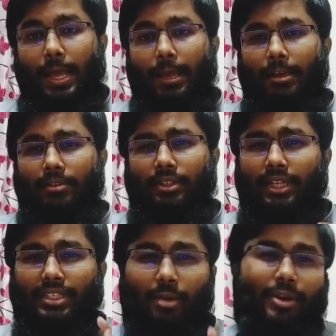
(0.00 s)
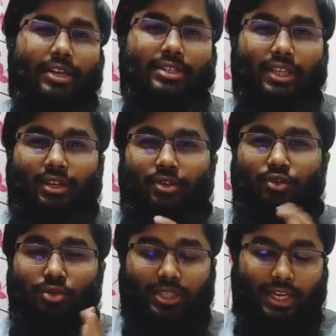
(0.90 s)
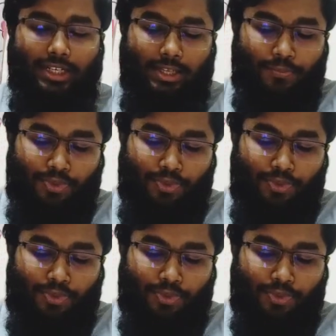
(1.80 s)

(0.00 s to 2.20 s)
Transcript: and let's summarize in 2 seconds.